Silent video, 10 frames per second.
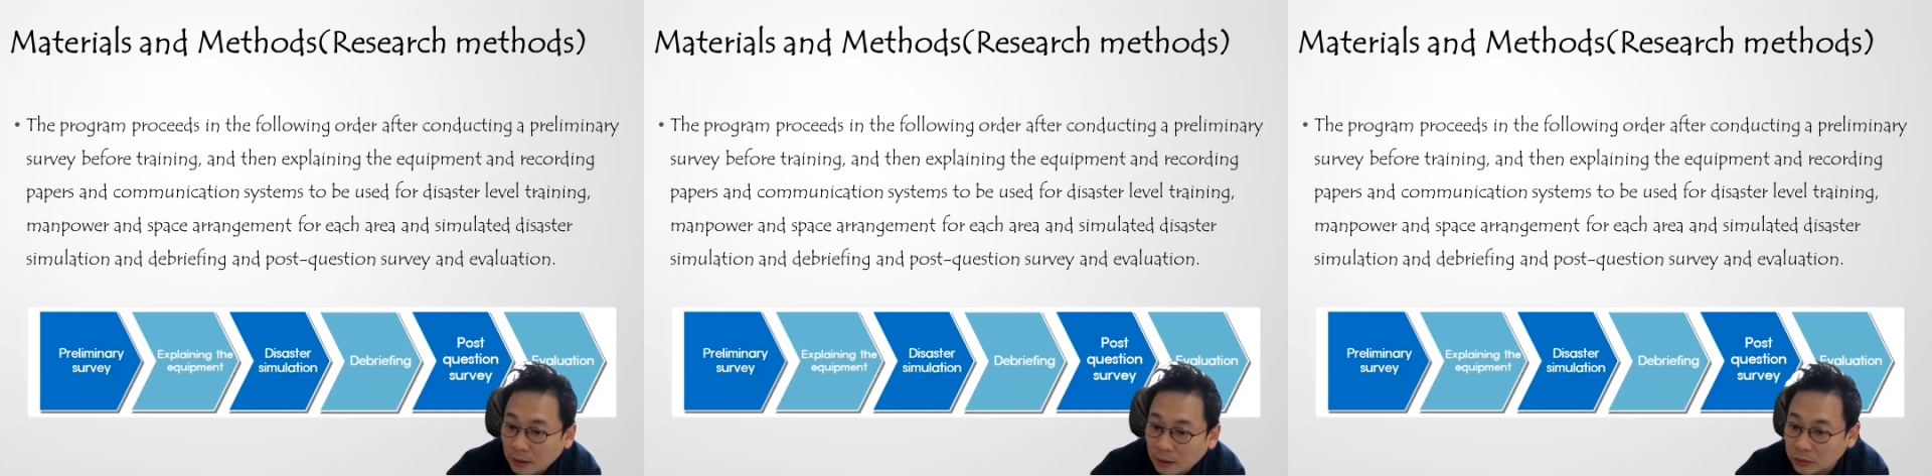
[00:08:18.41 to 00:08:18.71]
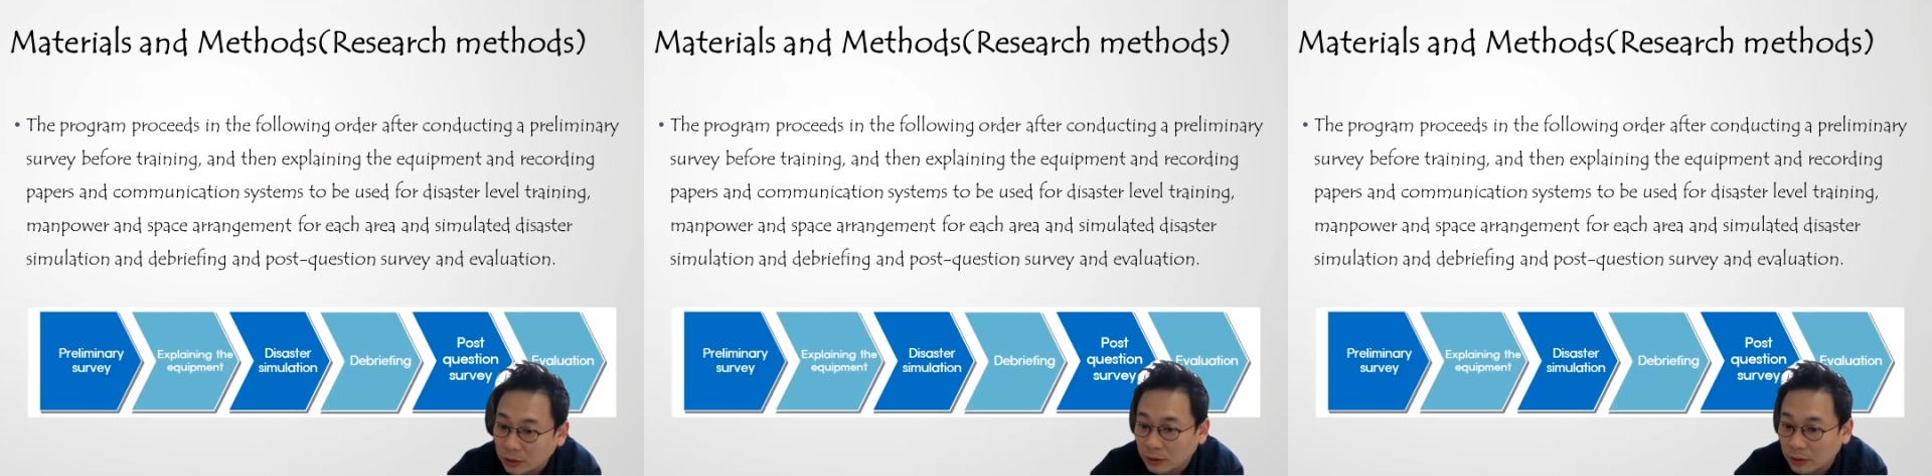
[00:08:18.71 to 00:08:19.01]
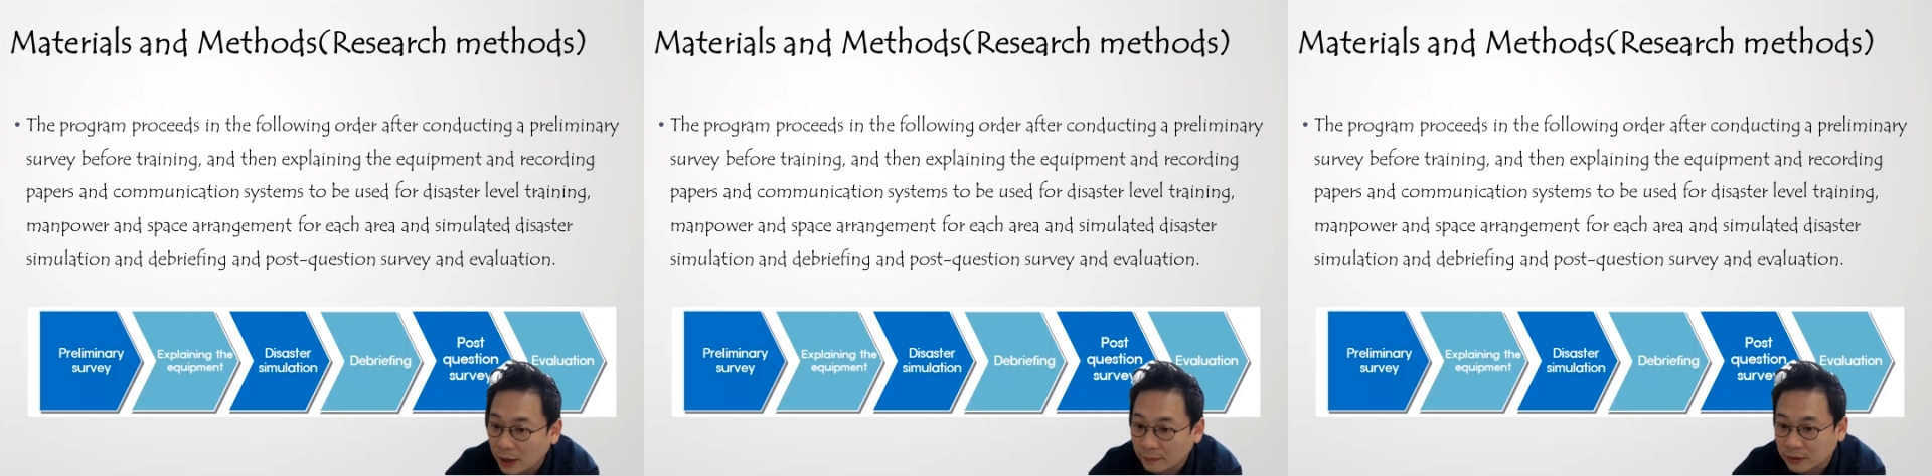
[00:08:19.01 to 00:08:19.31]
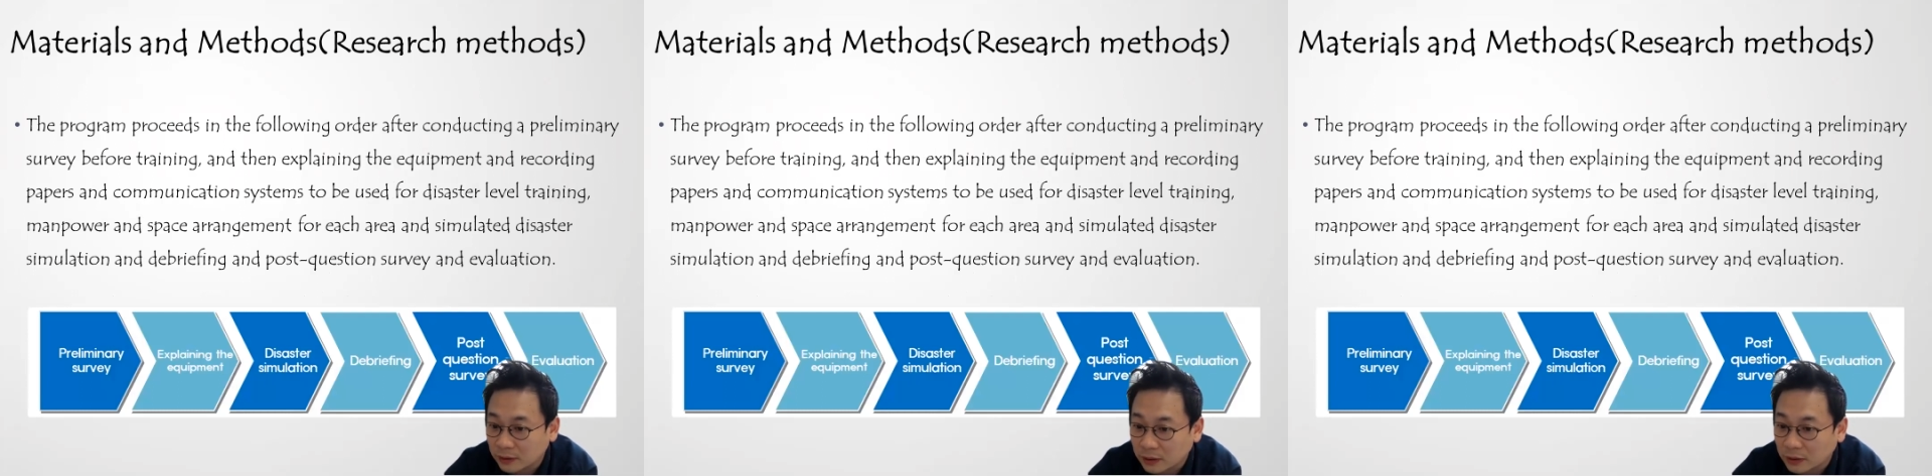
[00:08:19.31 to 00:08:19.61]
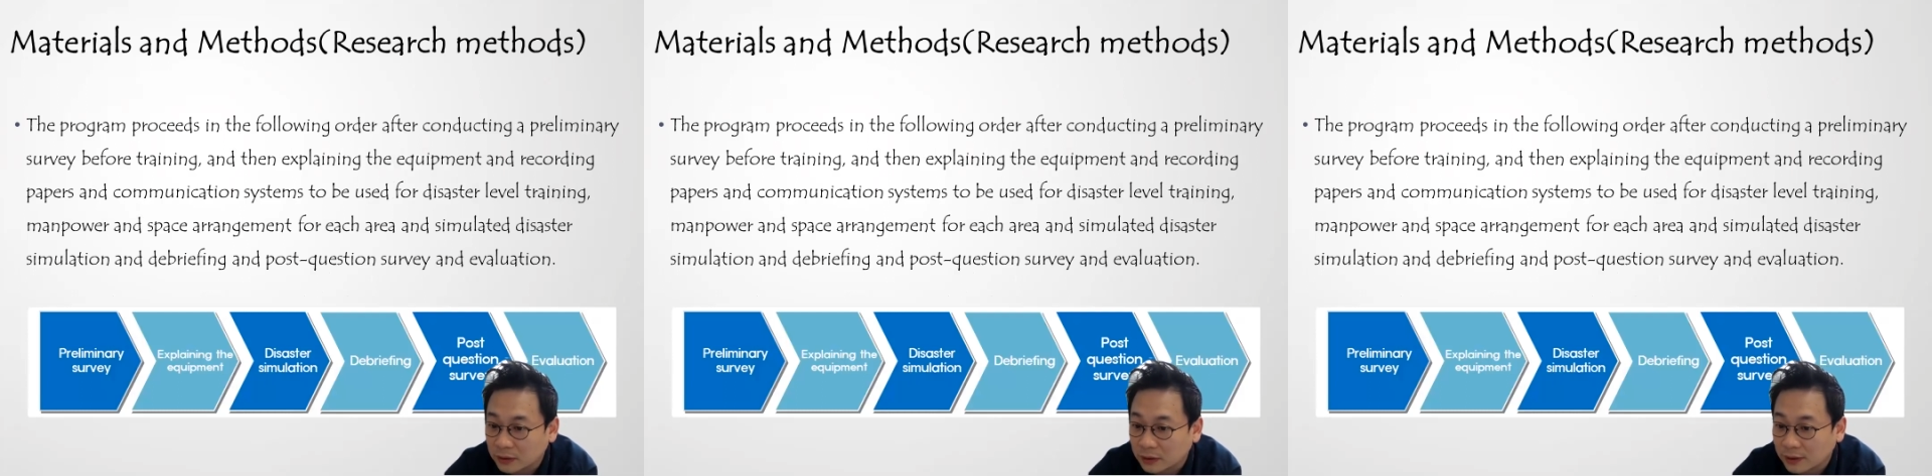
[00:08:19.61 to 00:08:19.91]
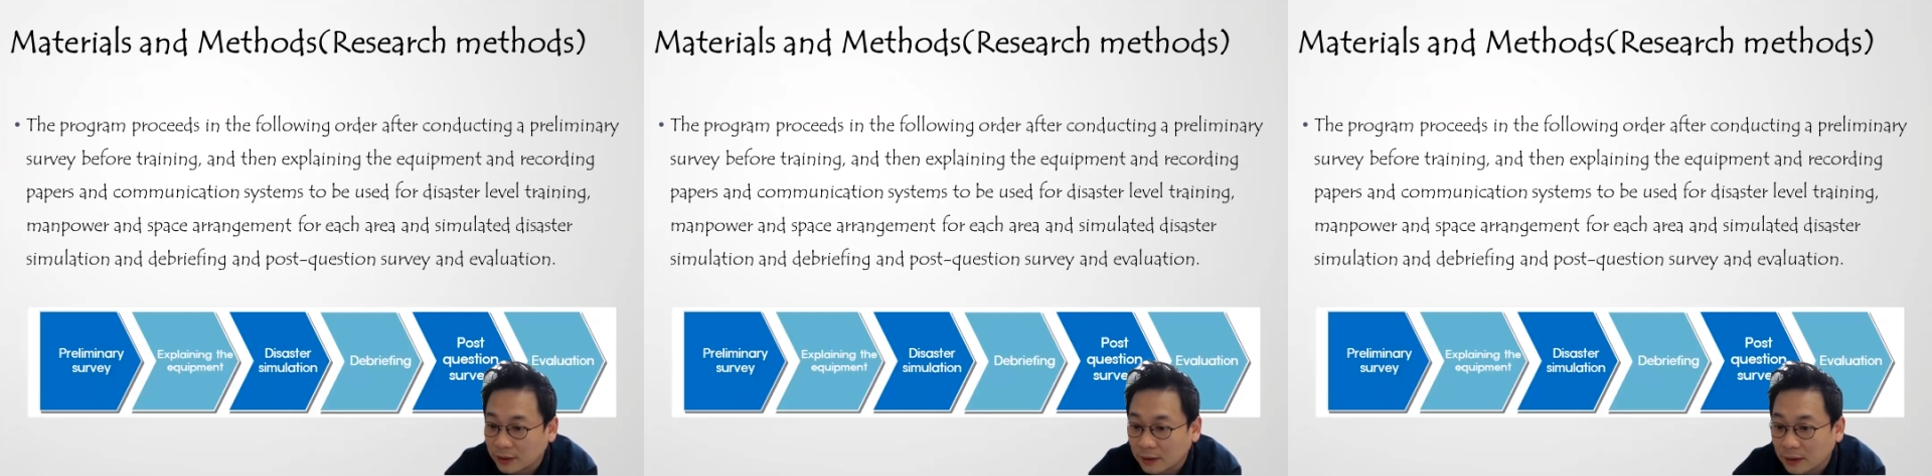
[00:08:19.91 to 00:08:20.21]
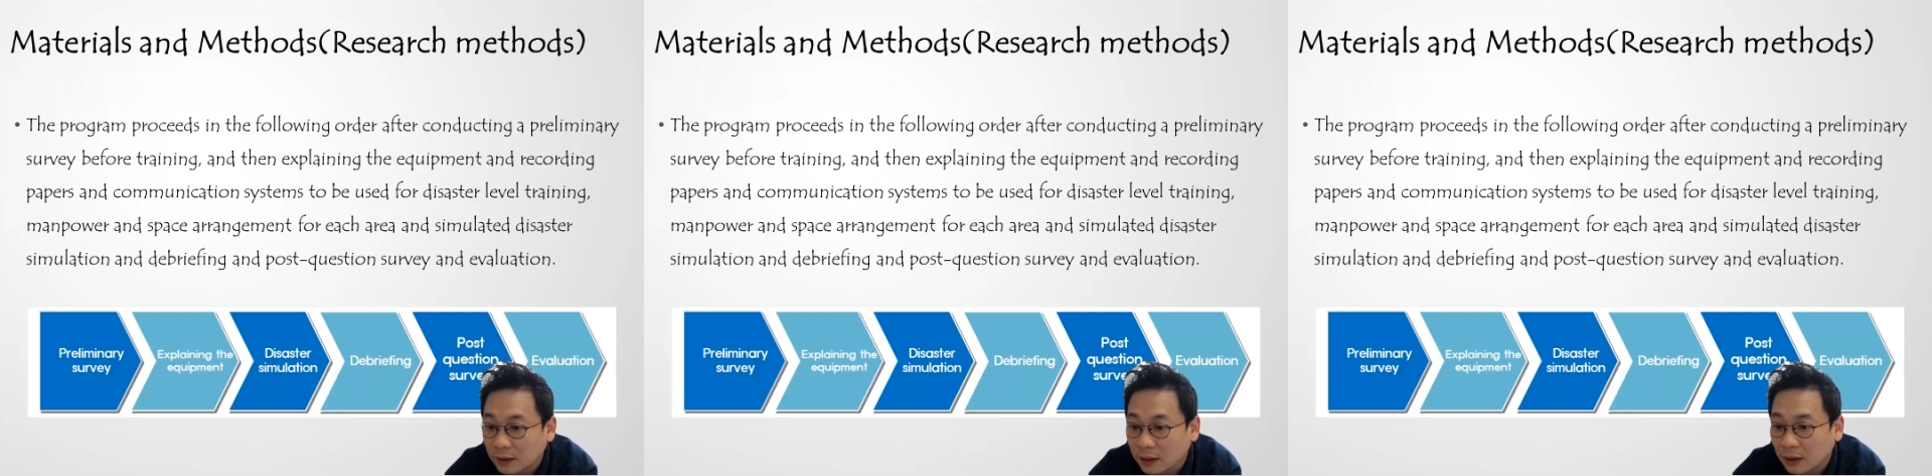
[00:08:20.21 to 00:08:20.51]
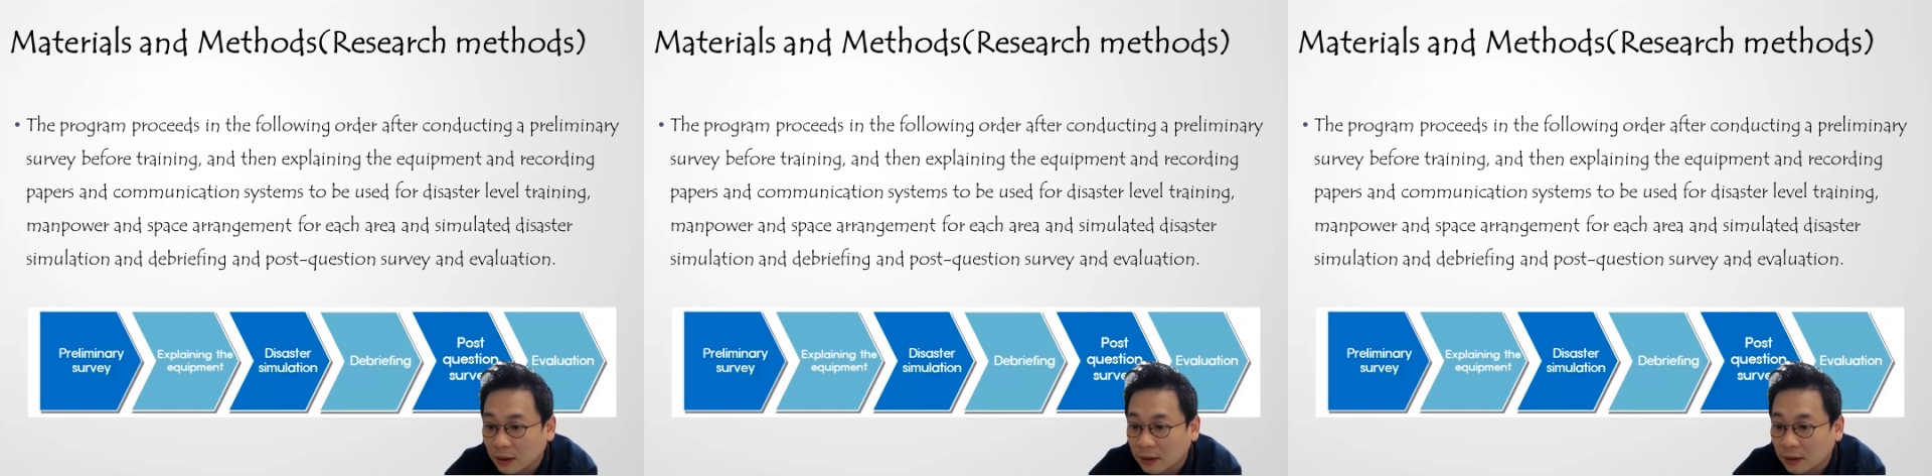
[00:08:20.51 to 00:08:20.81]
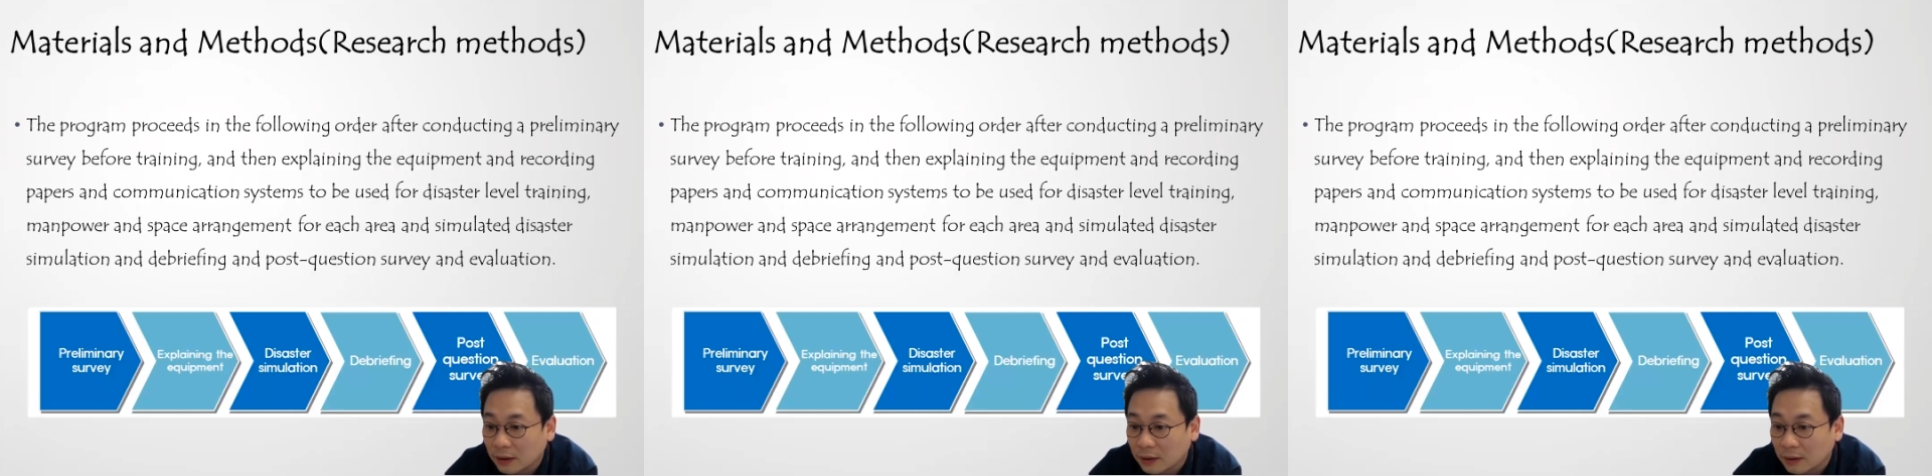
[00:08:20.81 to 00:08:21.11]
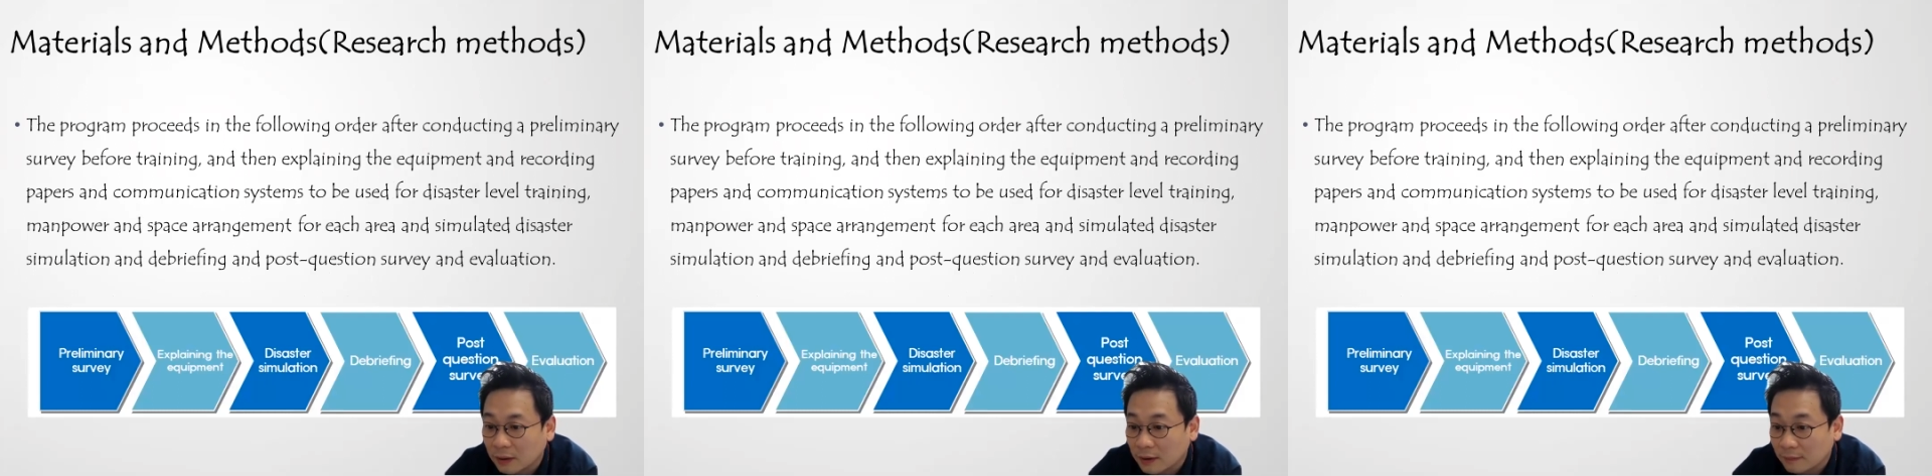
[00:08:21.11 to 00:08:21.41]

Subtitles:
order after conducting a